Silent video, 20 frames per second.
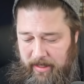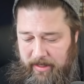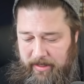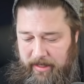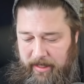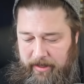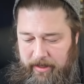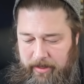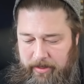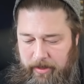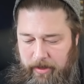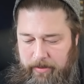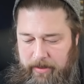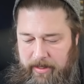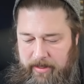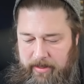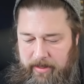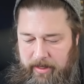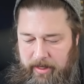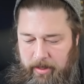Seeing the
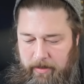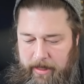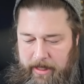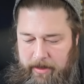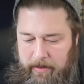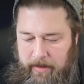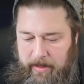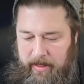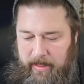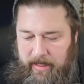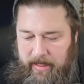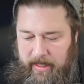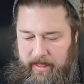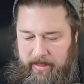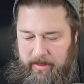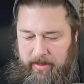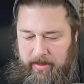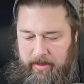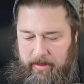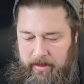tokens in here makes me think
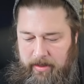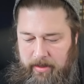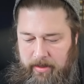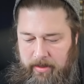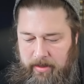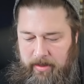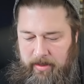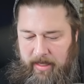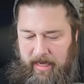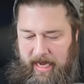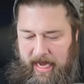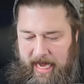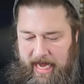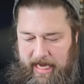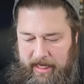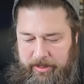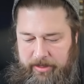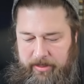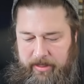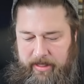it's
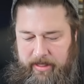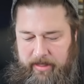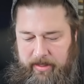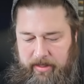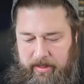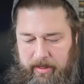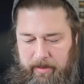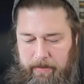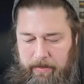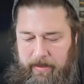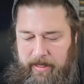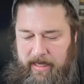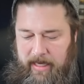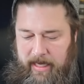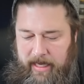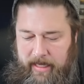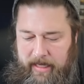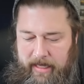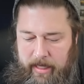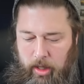actually just the
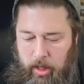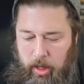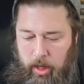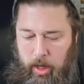precon.